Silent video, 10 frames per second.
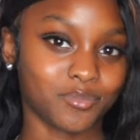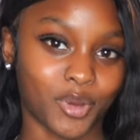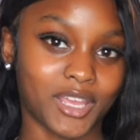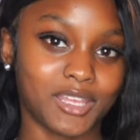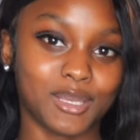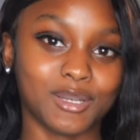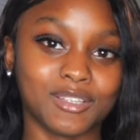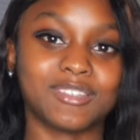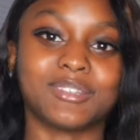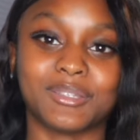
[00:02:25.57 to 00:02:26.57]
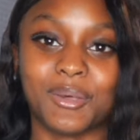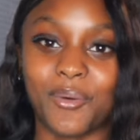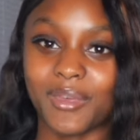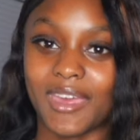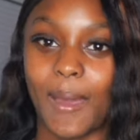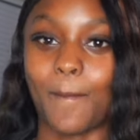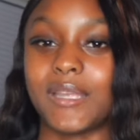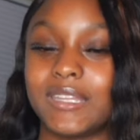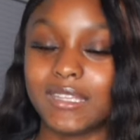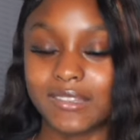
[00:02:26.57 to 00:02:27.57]
right here. So yeah,
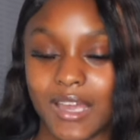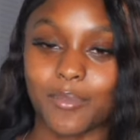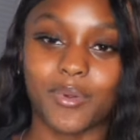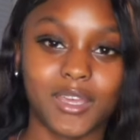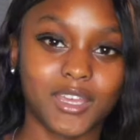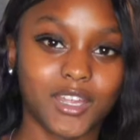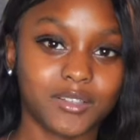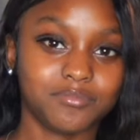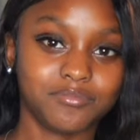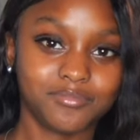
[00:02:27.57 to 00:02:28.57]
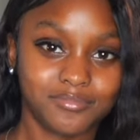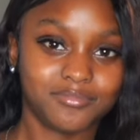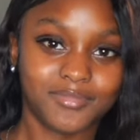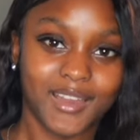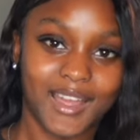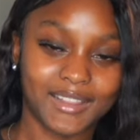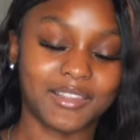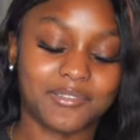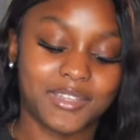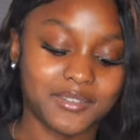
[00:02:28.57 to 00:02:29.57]
but this top right here, I
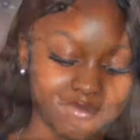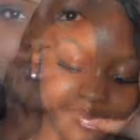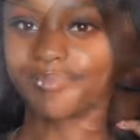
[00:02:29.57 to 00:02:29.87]
love it.